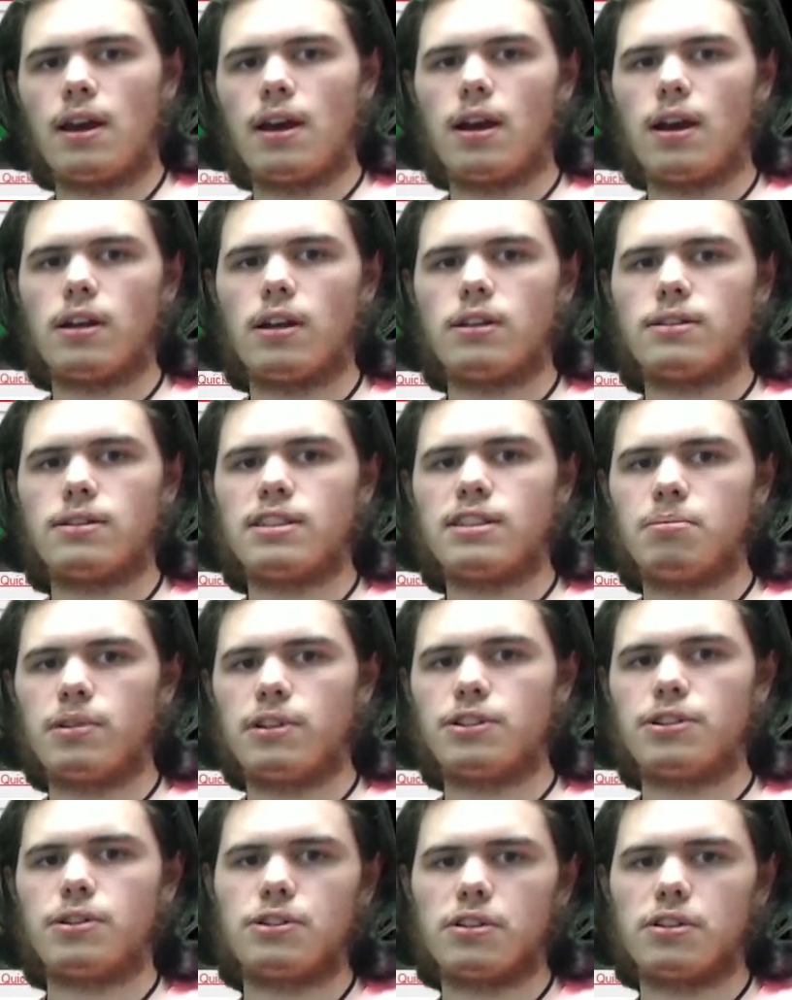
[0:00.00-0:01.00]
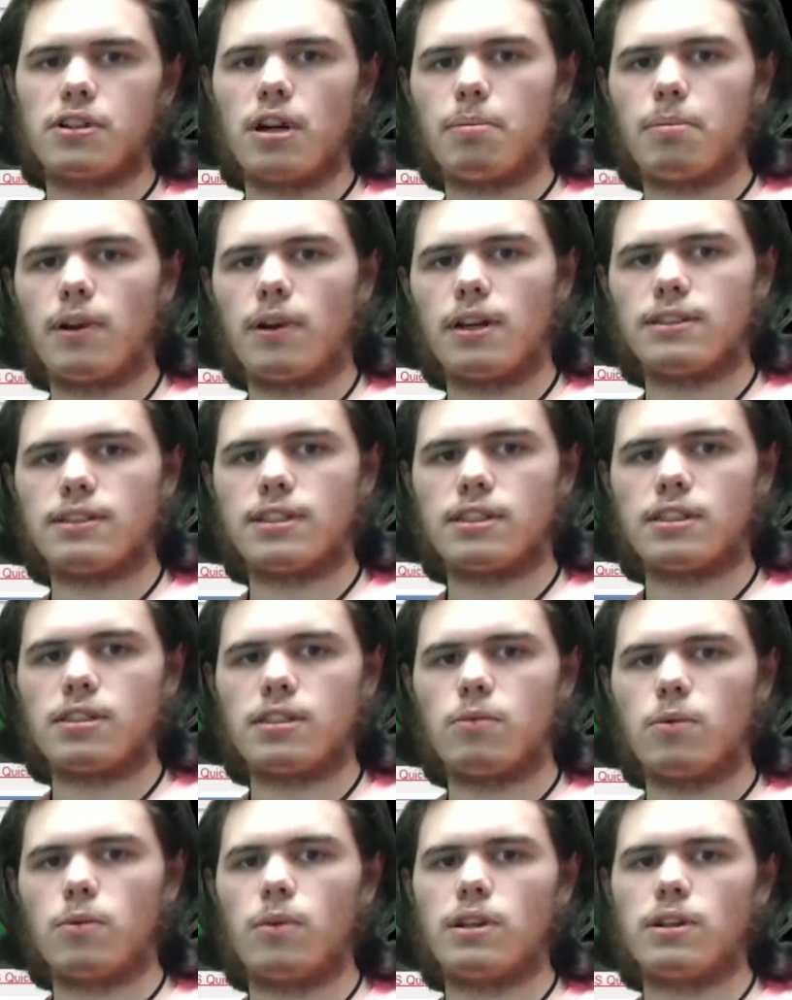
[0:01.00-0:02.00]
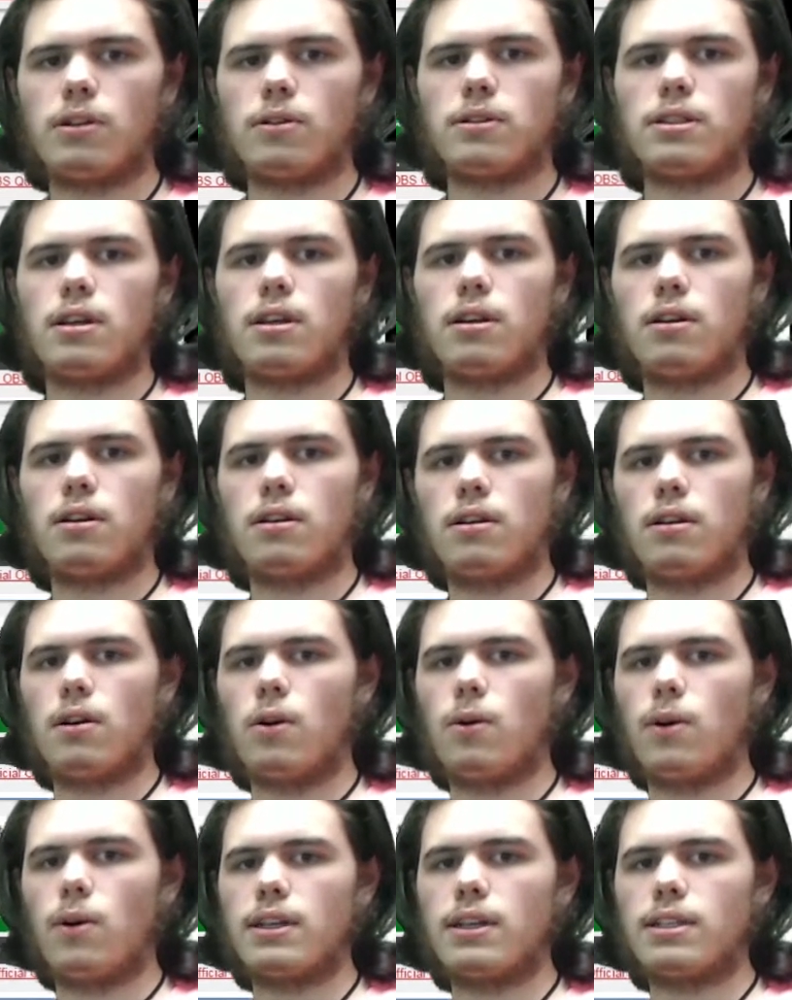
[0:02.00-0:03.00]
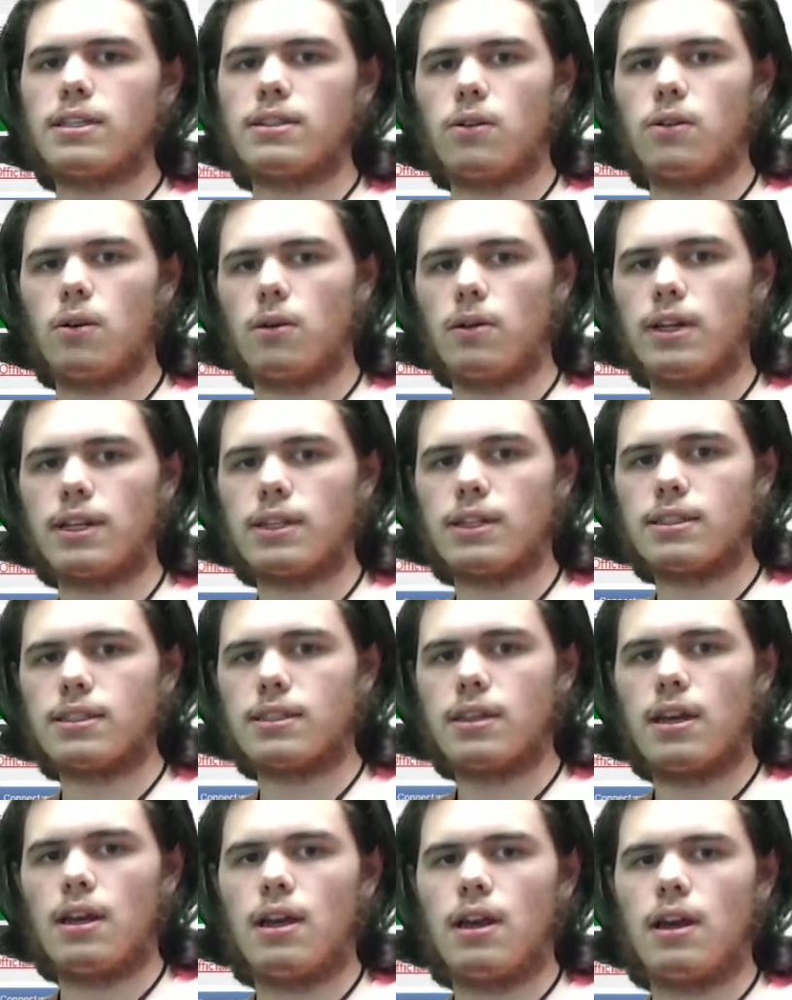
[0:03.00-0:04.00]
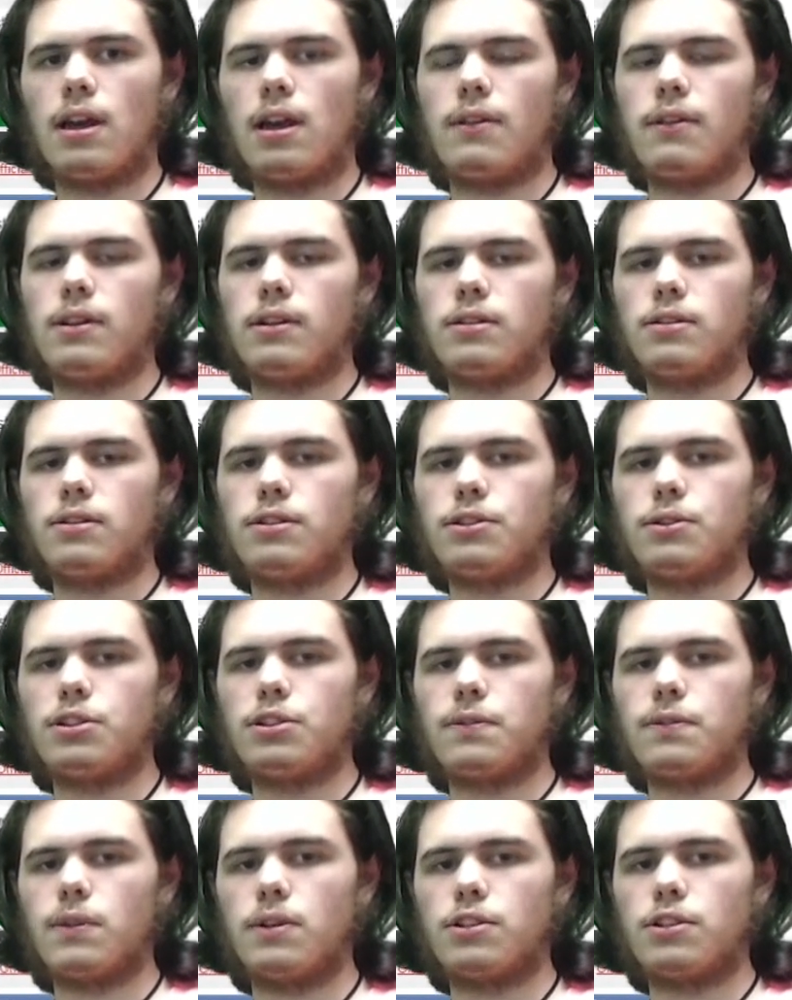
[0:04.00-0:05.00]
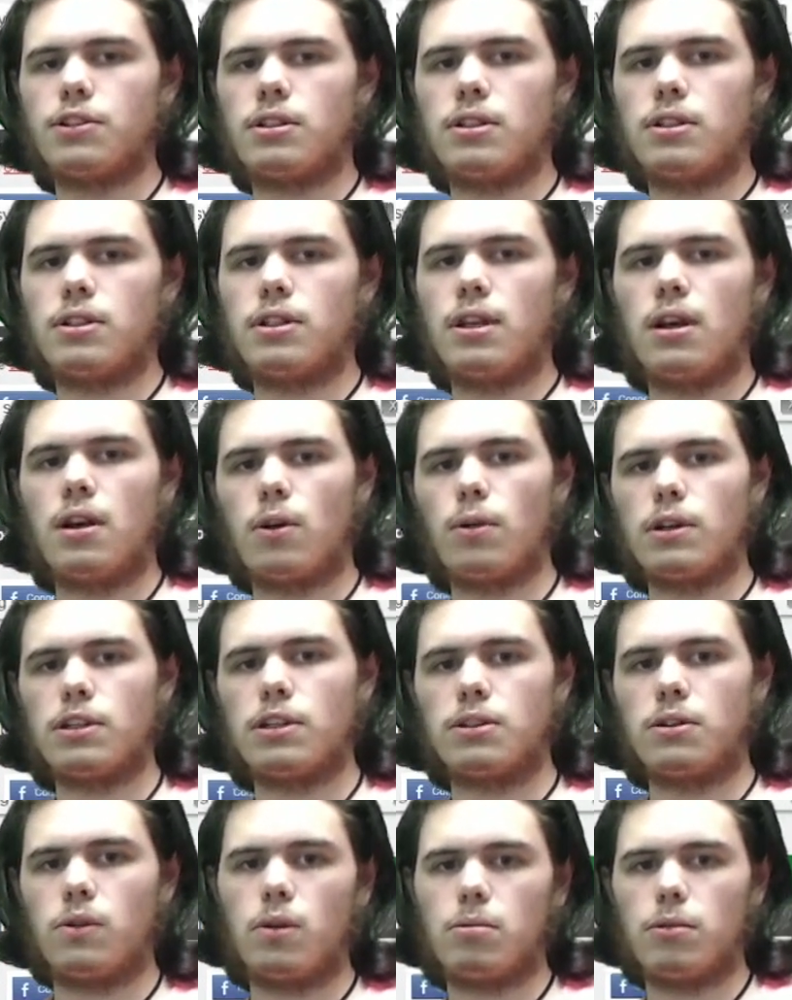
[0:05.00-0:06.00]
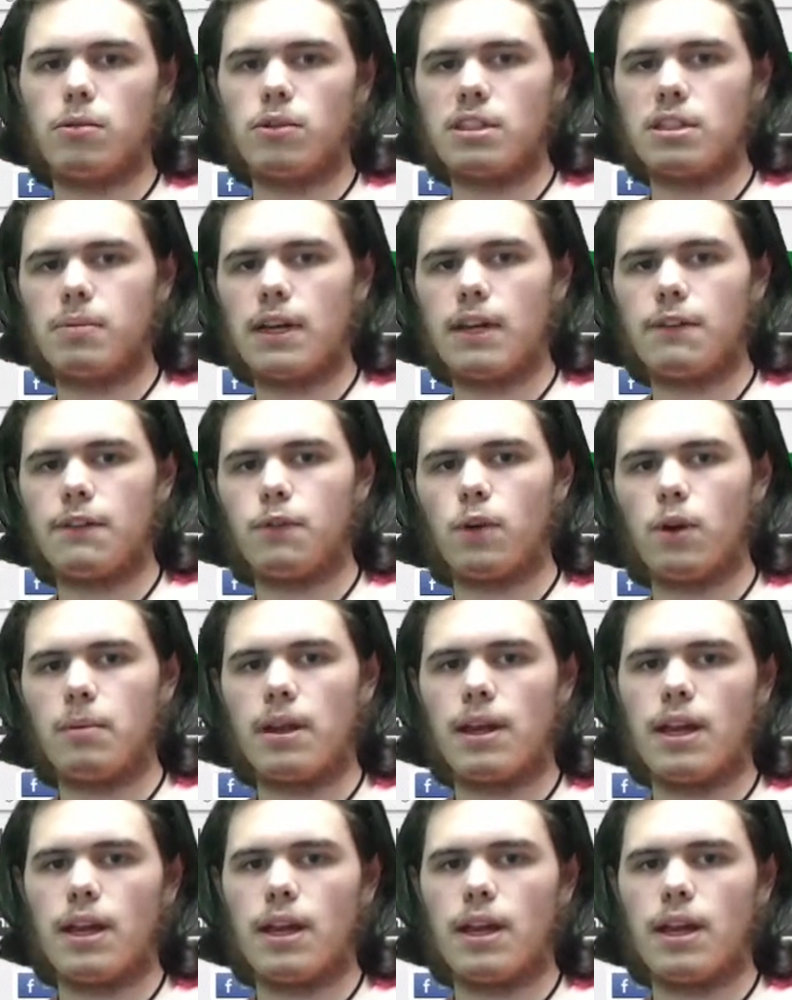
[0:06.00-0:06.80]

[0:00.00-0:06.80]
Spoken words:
Simply choose your operating system, Windows, OS, or Linux, and then choose your version, original or multi-platform.